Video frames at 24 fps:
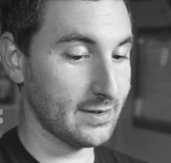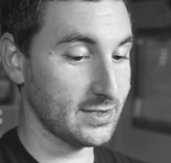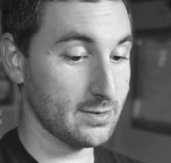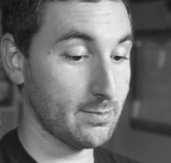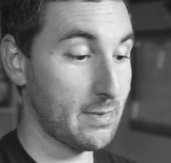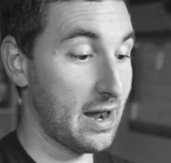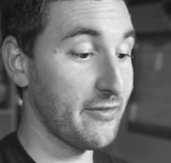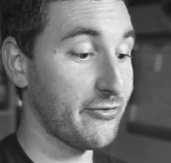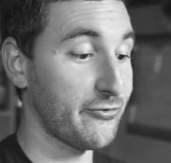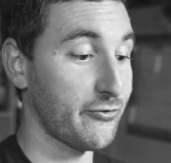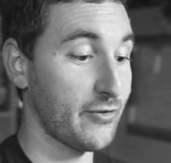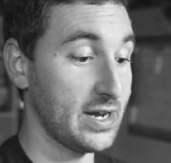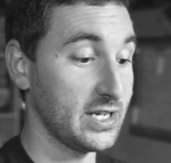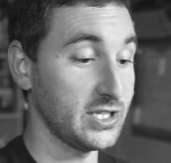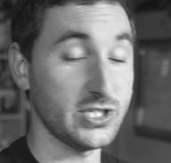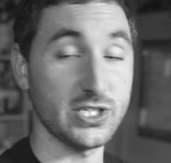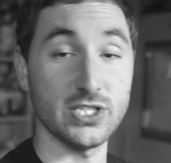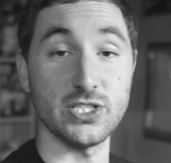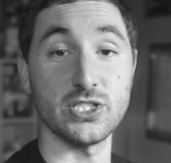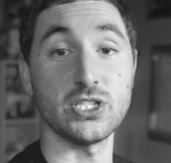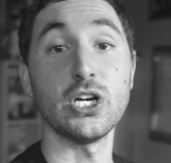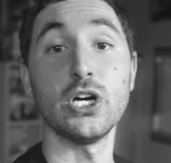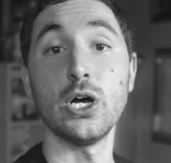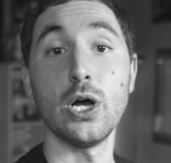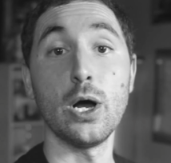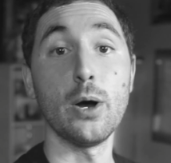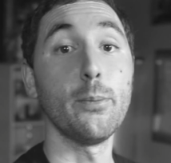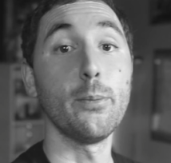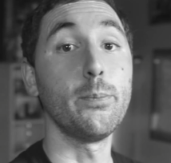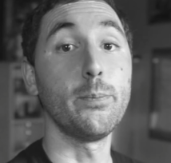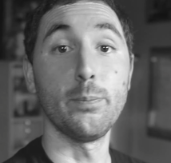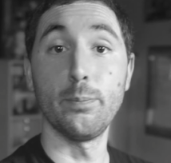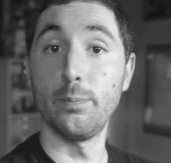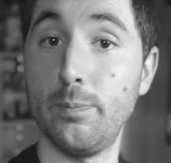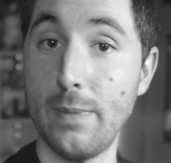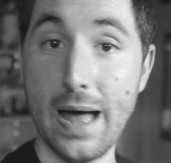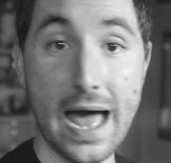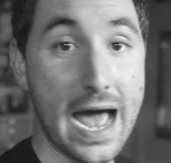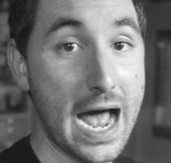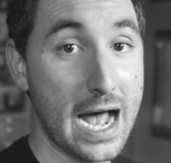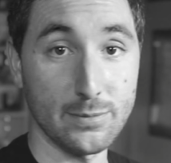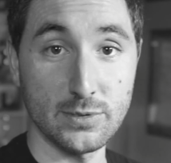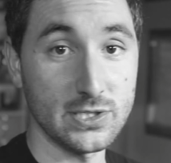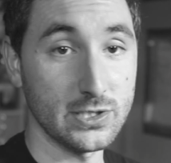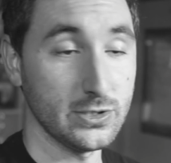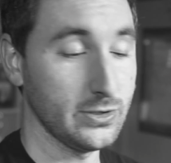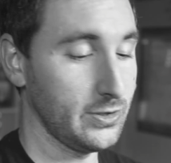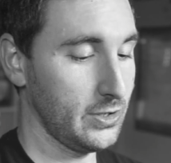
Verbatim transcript: my French is absolutely oh.